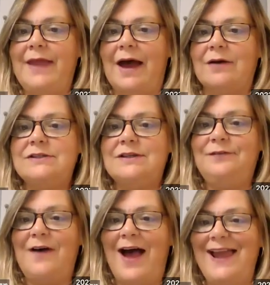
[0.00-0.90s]
Now, to
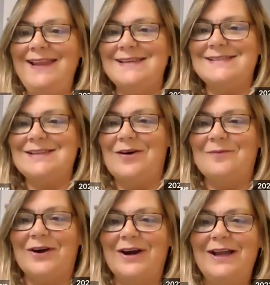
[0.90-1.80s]
find this
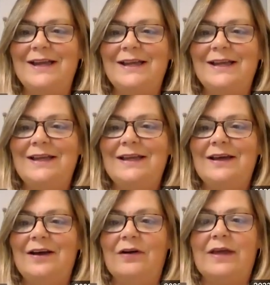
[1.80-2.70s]
homework,
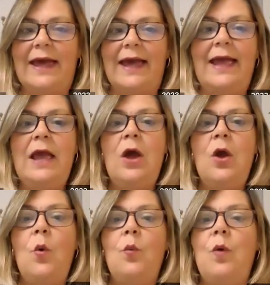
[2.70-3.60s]
okay,
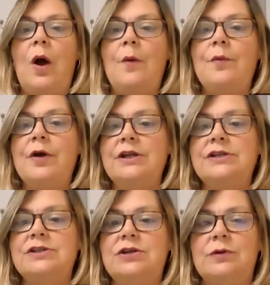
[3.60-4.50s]
what we're
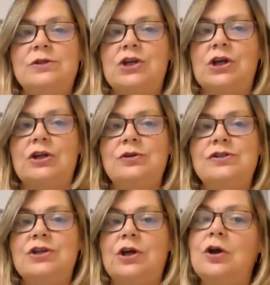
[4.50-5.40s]
going to do, what you're going to do
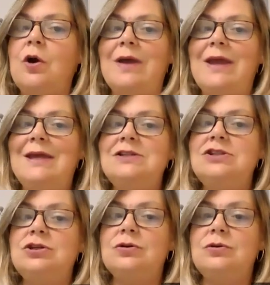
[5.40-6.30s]
is you're going to go
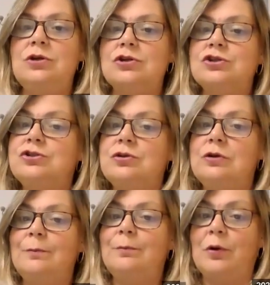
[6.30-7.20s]
into your
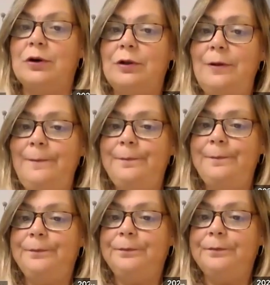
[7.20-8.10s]
student portal,
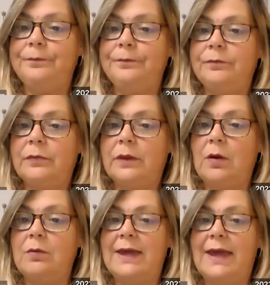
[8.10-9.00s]

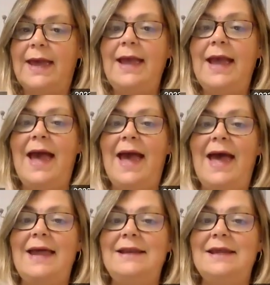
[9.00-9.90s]
okay,
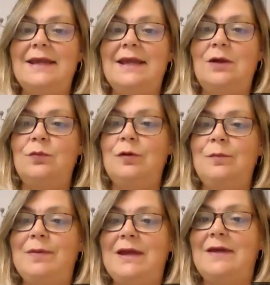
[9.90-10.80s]
and it
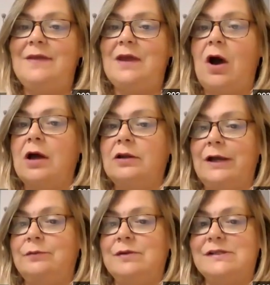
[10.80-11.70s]
will be in the
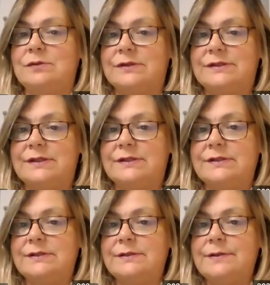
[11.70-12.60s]
online
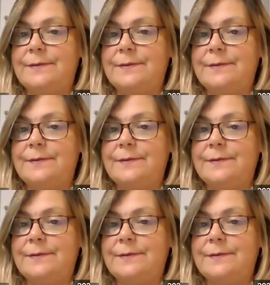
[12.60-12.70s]
resources.